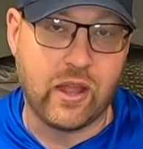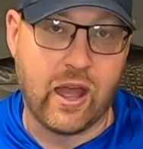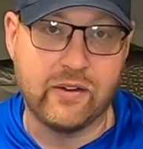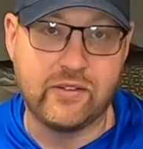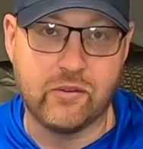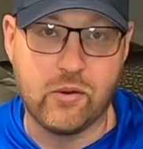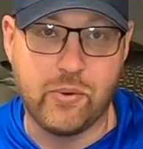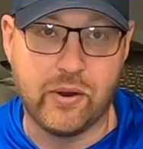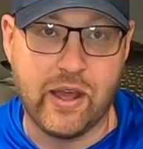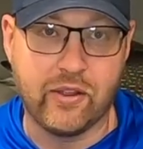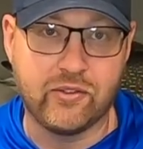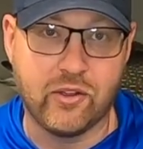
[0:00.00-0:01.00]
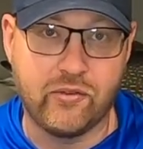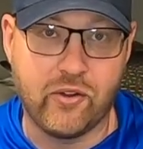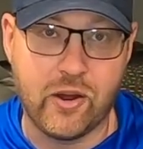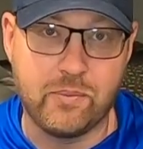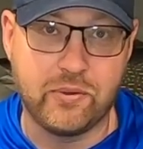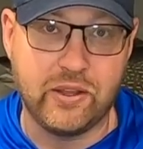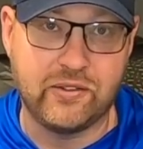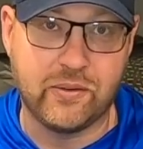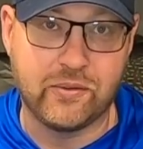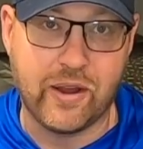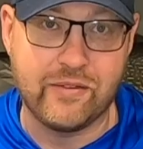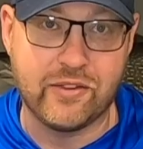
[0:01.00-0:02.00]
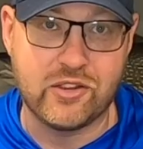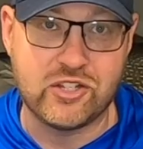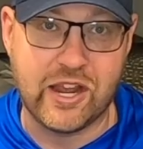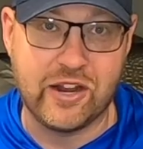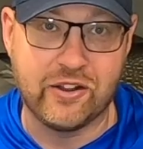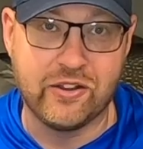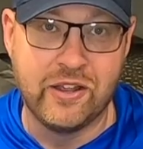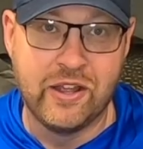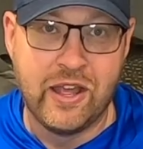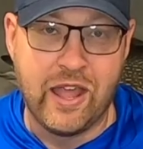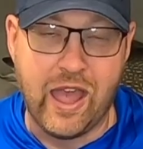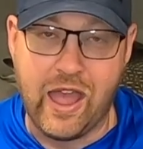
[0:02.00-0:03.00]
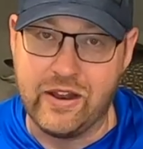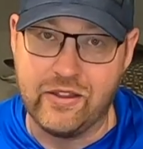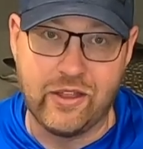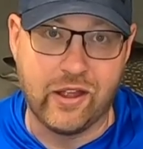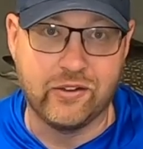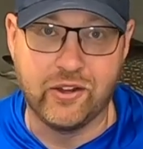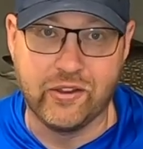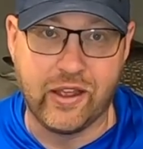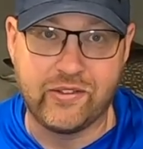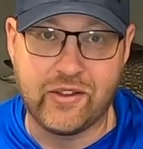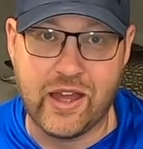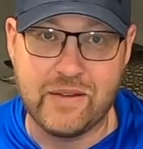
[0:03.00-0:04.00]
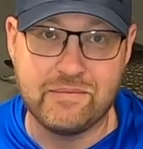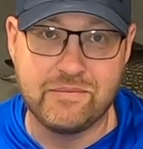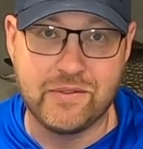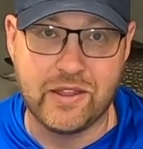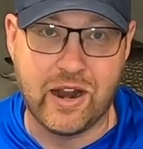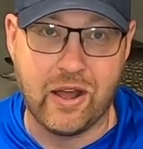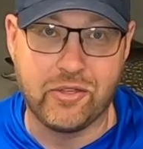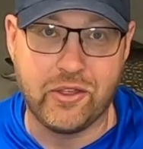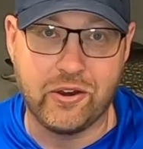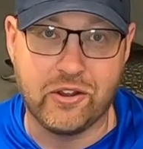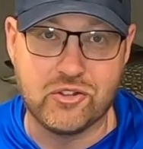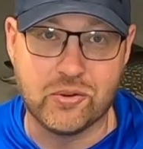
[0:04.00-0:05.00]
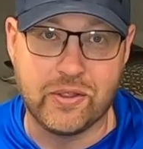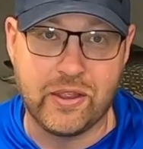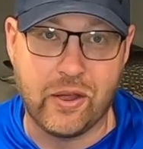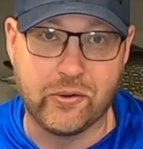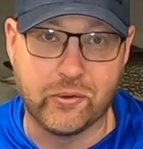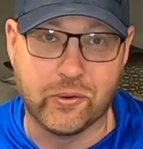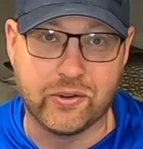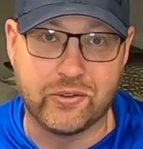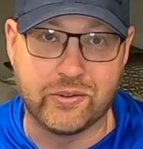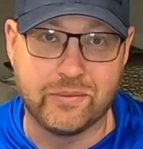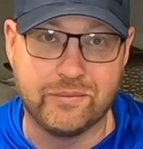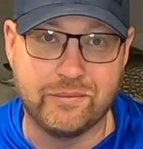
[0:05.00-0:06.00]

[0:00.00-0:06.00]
content we're putting out so far, please subscribe to the channel. And until next time, get out there and enjoy the outdoors.